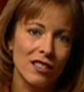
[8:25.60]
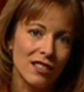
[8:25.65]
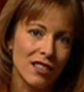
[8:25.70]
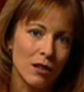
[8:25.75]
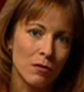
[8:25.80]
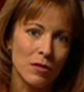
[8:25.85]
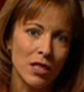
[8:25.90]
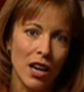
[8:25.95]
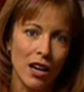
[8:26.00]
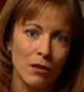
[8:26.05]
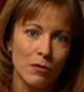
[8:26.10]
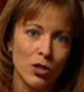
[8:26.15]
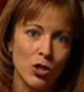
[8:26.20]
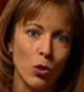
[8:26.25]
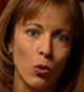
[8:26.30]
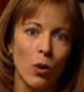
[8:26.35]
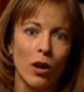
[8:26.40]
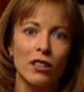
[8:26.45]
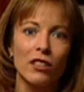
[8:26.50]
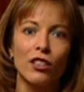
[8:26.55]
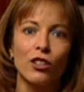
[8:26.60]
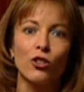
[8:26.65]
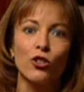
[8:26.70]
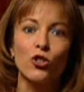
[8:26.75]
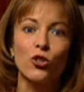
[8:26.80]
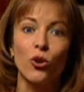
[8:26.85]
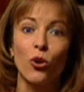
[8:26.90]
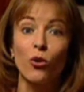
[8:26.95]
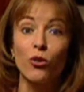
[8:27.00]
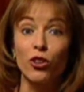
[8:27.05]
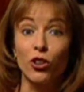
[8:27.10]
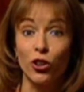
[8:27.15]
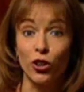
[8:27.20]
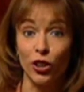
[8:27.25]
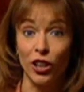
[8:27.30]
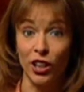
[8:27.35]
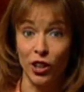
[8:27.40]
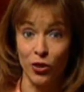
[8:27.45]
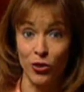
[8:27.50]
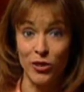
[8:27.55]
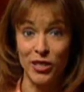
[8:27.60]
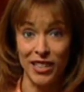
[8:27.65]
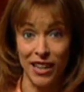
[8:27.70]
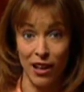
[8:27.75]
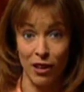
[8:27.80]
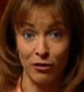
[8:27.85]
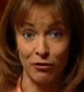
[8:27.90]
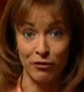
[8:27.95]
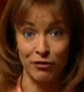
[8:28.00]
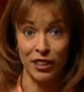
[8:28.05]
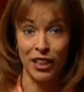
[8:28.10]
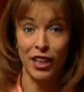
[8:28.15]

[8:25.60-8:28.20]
sometimes you'll want to control the cooking yourself.